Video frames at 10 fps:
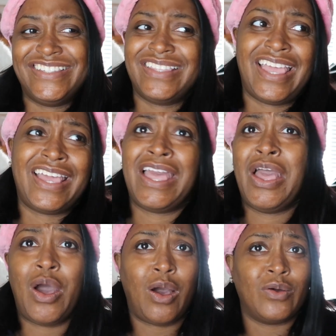She's like,
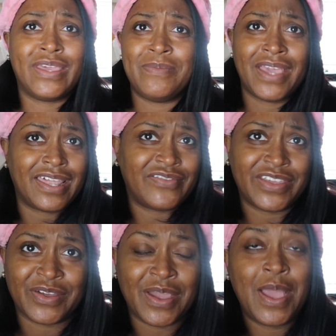oh, get me out of
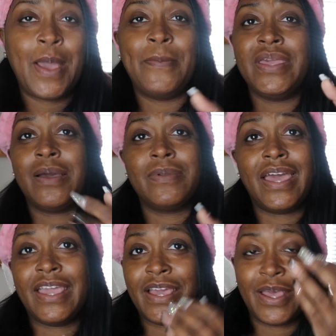here. Me, I'm
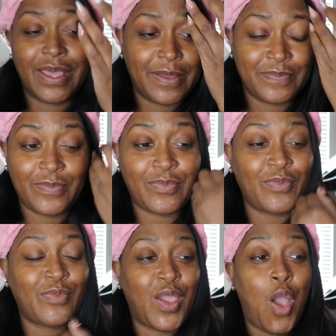like,
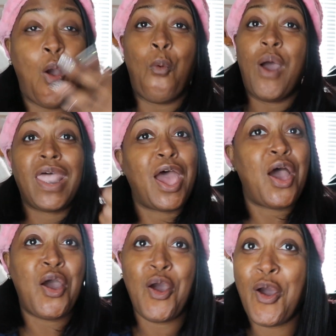what a
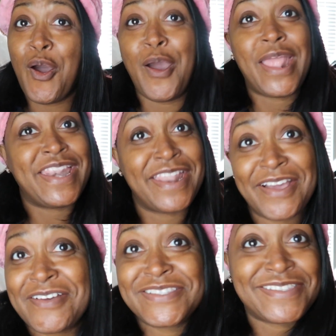hood
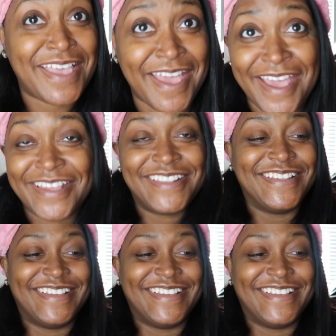at.